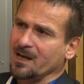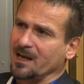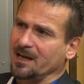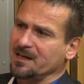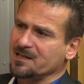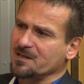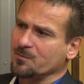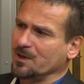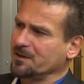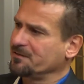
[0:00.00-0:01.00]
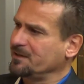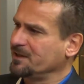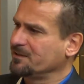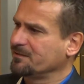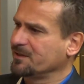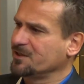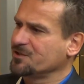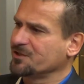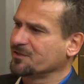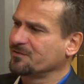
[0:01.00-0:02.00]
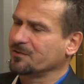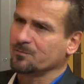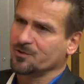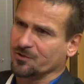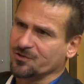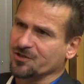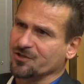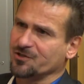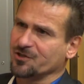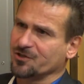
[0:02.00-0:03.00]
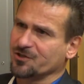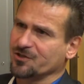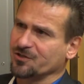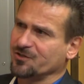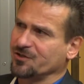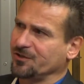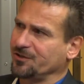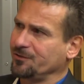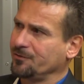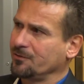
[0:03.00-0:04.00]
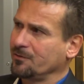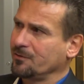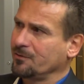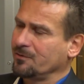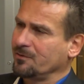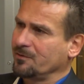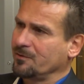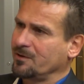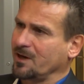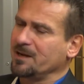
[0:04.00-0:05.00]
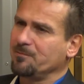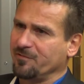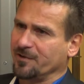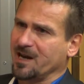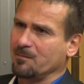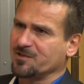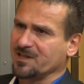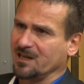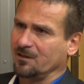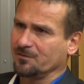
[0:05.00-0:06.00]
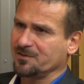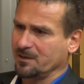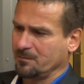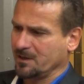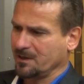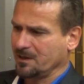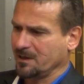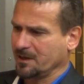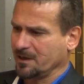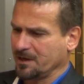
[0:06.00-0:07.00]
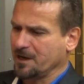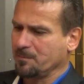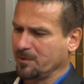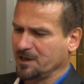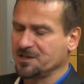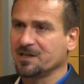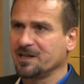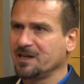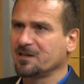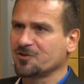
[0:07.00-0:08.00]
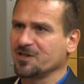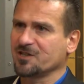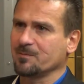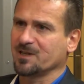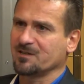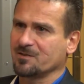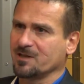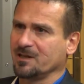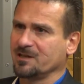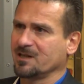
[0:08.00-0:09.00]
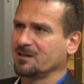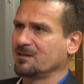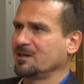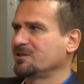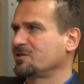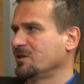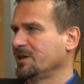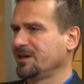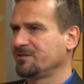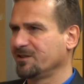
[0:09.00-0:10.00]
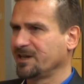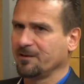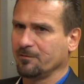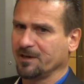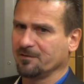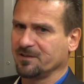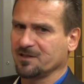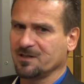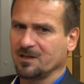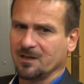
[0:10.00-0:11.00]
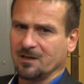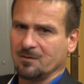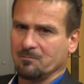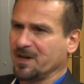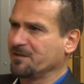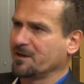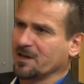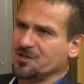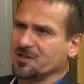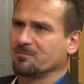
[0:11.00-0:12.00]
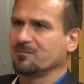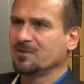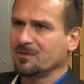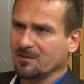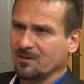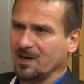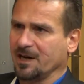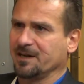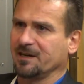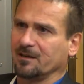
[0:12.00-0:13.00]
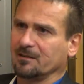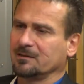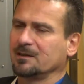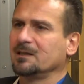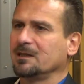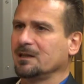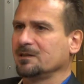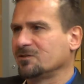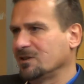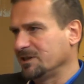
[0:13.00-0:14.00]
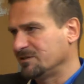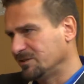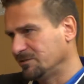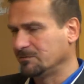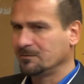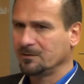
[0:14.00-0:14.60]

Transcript: And this is one of the interventions from Johnson & Johnson to claim for themselves another place in the ecosystem, as to say. So they're trying to get rid of this medification idea and trying to